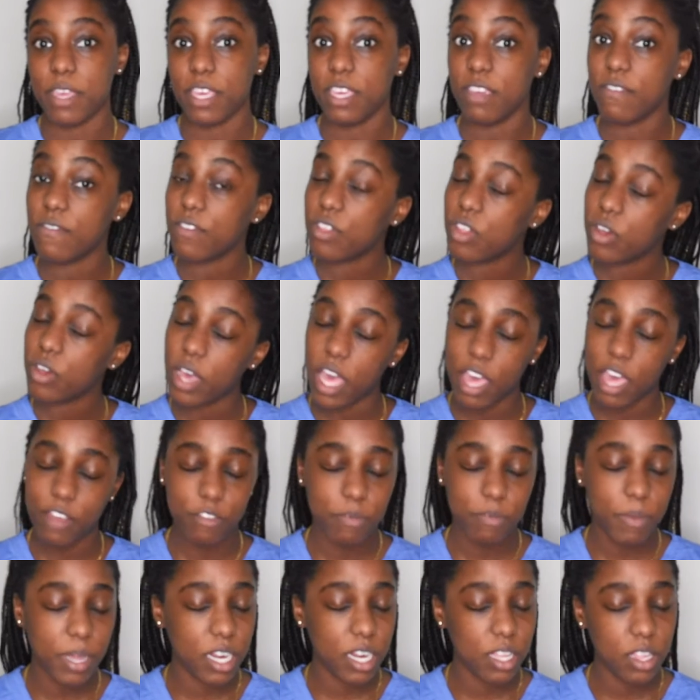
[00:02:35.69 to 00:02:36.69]
Even though
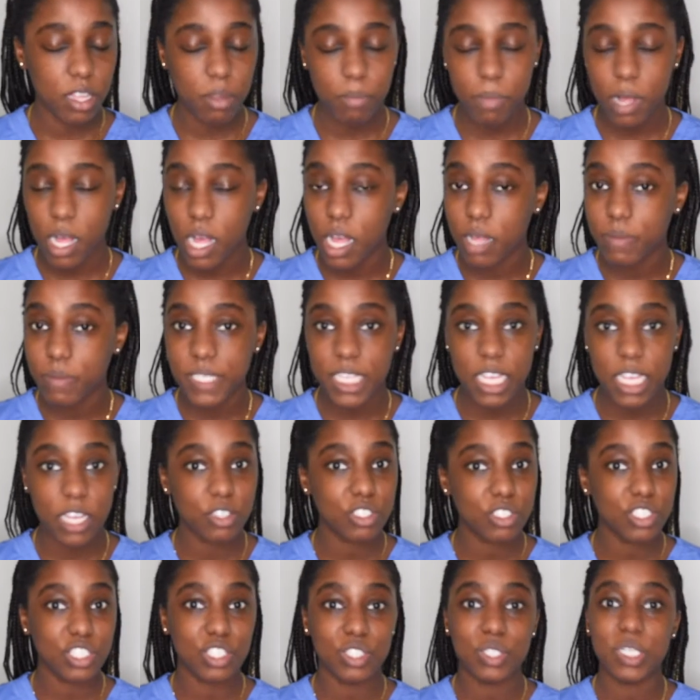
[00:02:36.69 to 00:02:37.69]
everybody and their mom
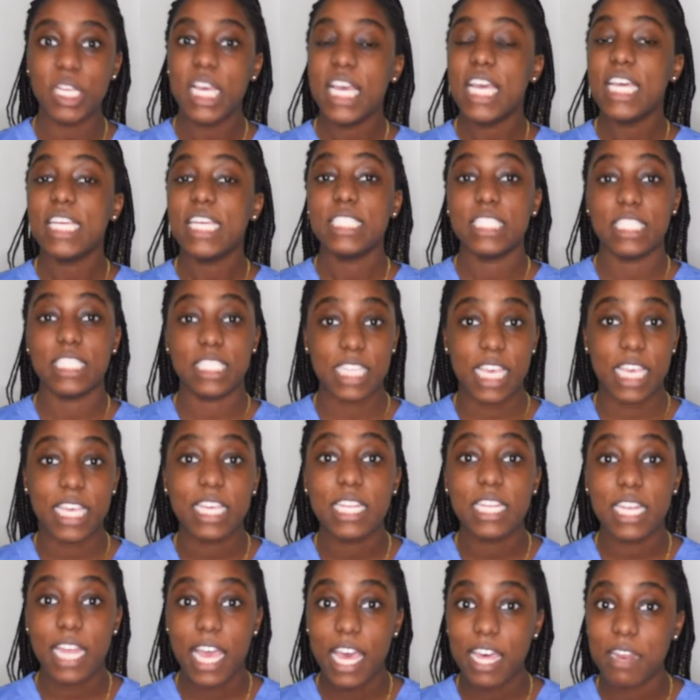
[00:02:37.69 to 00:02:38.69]
tells you to take
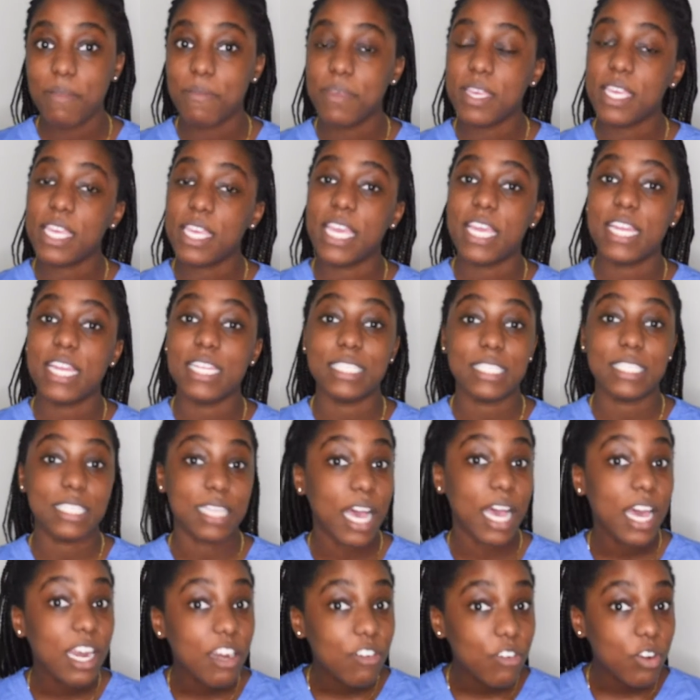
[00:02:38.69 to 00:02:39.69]
anatomy, it is
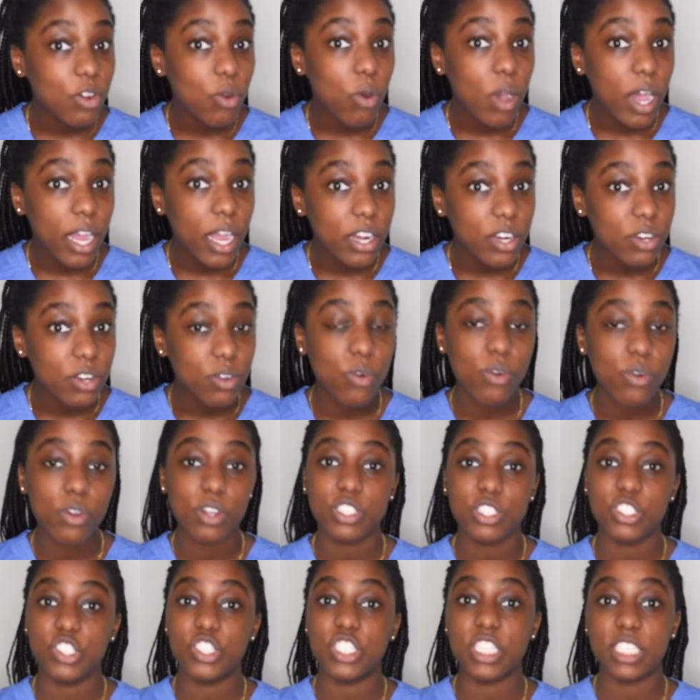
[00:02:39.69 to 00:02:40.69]
not a required
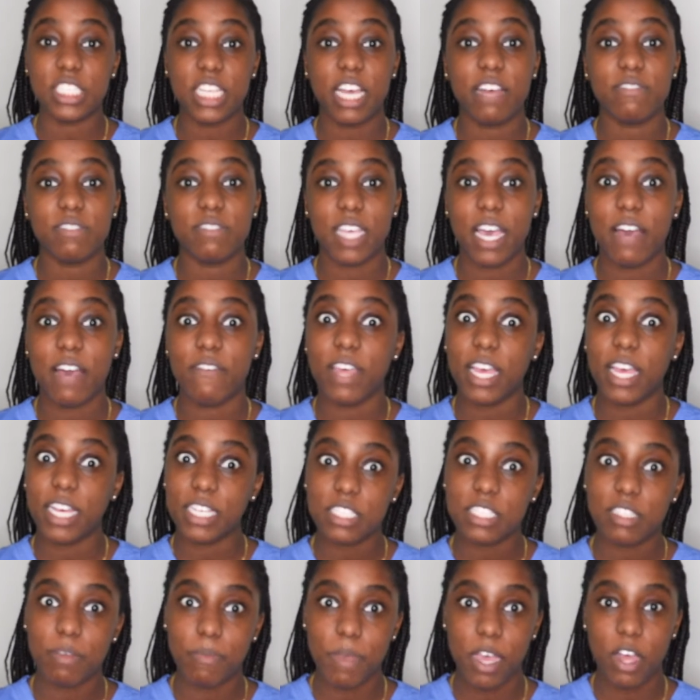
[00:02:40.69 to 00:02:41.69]
course. You just have to have
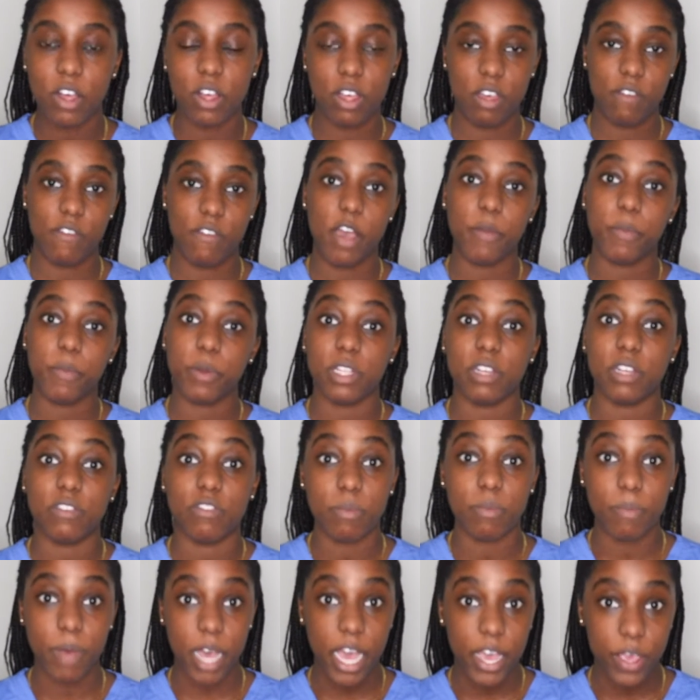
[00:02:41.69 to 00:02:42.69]
X amount of upper level
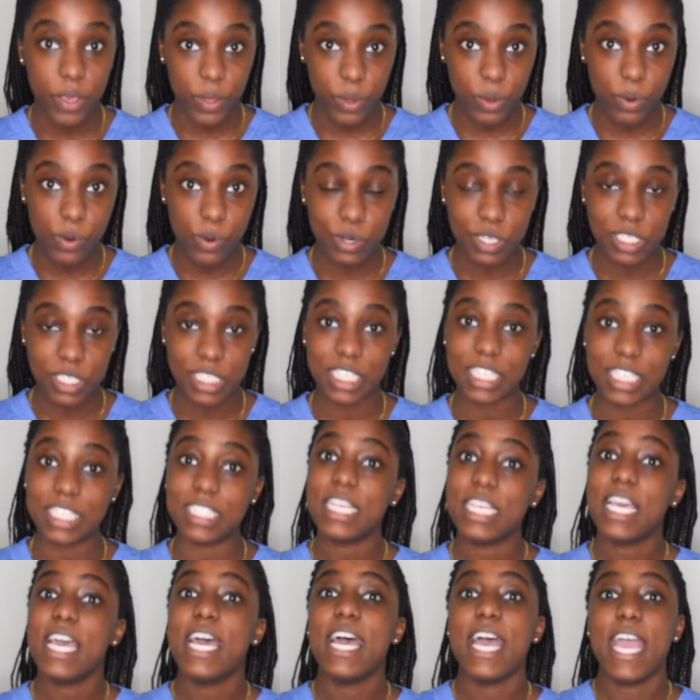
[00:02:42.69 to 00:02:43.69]
bio courses,
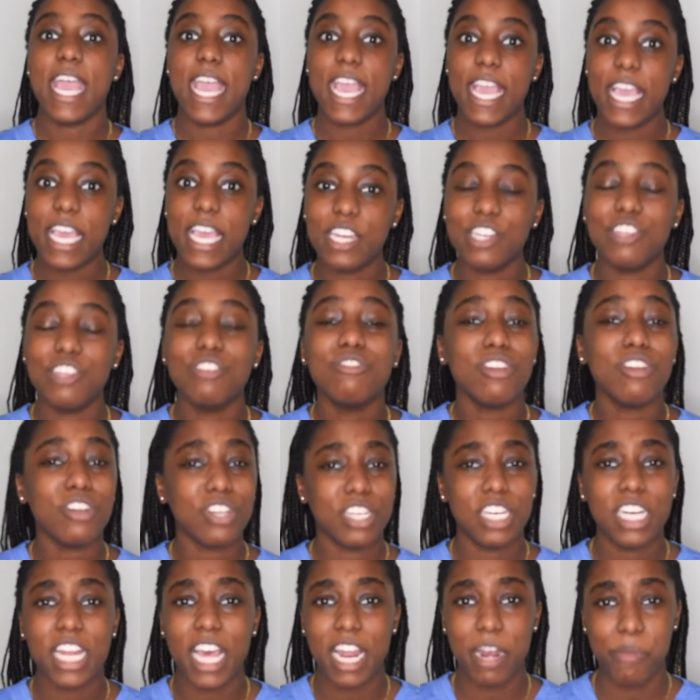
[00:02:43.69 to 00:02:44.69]
and you learn
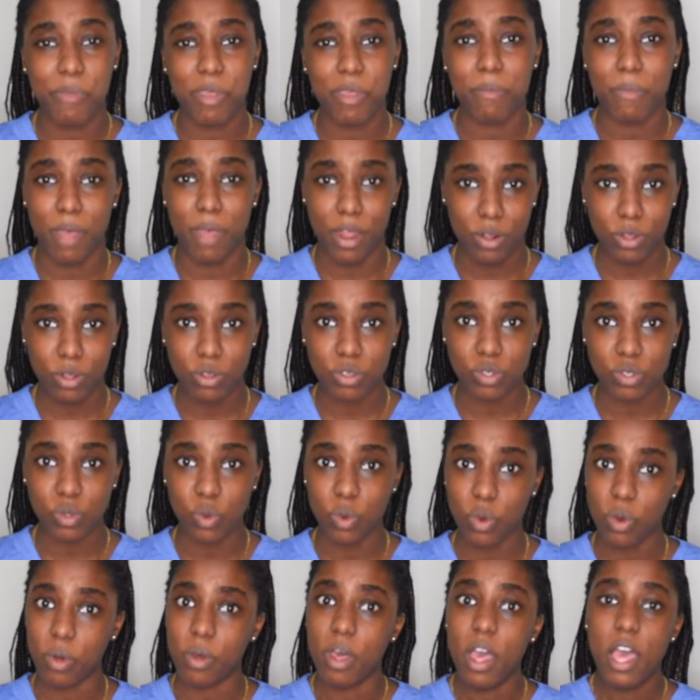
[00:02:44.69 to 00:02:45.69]
anatomy in medical
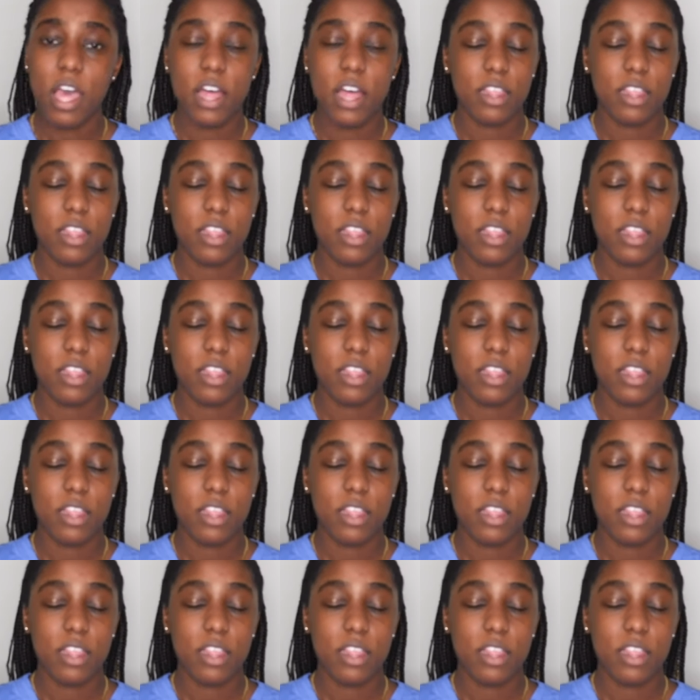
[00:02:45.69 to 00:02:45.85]
school.